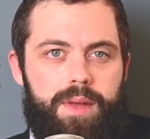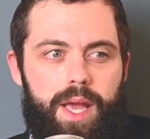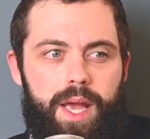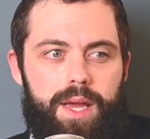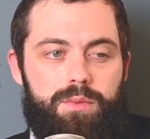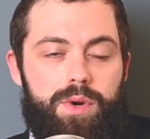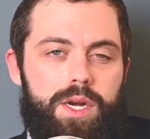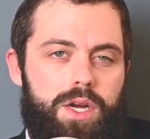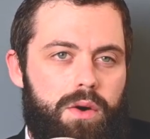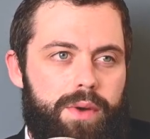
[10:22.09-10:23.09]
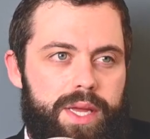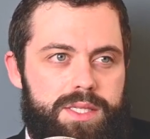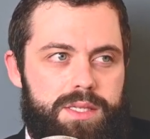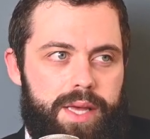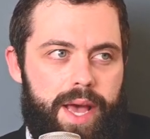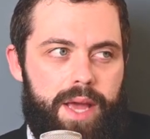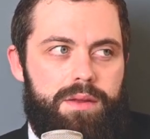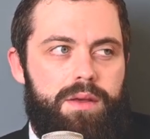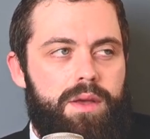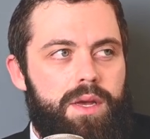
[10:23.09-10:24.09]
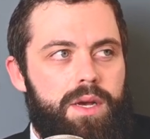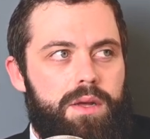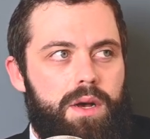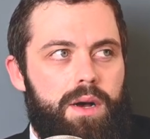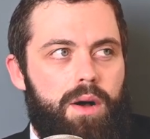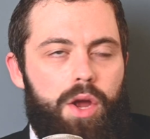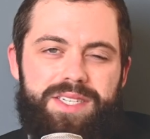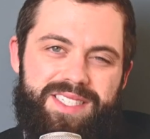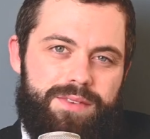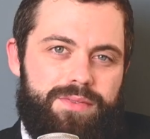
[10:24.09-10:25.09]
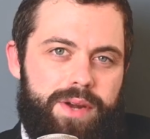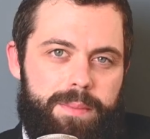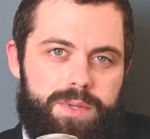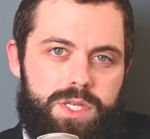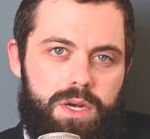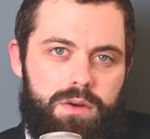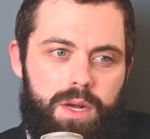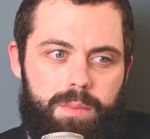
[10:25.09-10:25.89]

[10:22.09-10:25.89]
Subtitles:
And we're going to go into that on a different episode.